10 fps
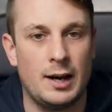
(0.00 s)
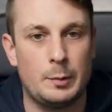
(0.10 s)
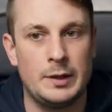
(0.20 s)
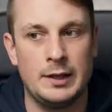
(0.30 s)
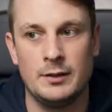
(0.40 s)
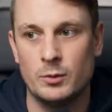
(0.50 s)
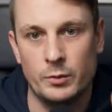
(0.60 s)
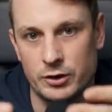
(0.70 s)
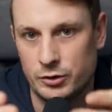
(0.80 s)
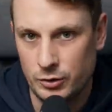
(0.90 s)
happening, and all
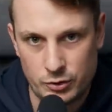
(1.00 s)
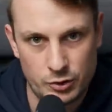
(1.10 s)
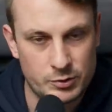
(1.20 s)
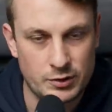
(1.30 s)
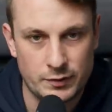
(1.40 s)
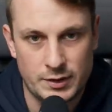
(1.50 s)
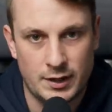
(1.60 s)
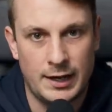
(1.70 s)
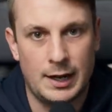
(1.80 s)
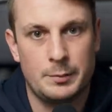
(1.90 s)
this YouTube stuff
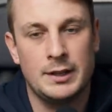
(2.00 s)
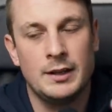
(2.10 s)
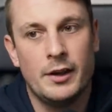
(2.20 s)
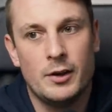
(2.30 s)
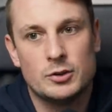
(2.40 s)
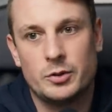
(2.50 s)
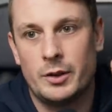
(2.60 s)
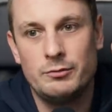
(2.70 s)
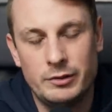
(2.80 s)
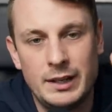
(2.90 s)
started happening. So
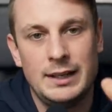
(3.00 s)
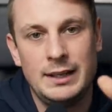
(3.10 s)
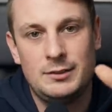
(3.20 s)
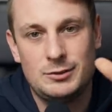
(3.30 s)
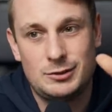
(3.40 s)
I really